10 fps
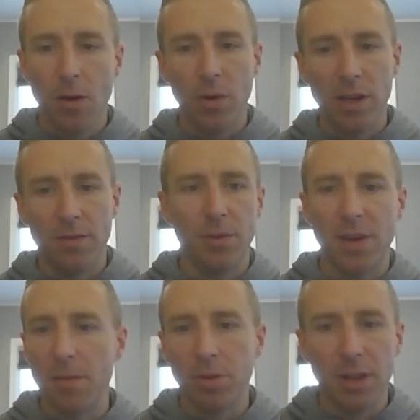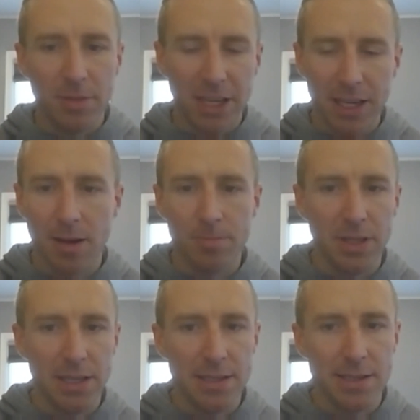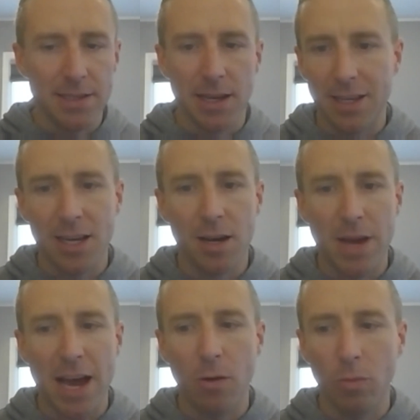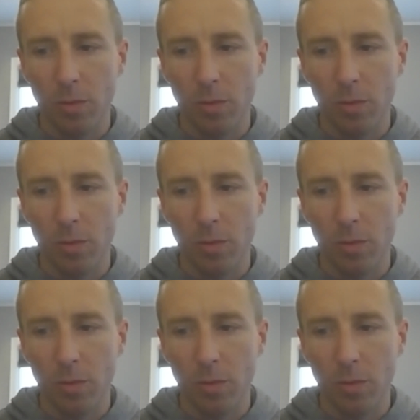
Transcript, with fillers: We've we've got plumbing companies that come out.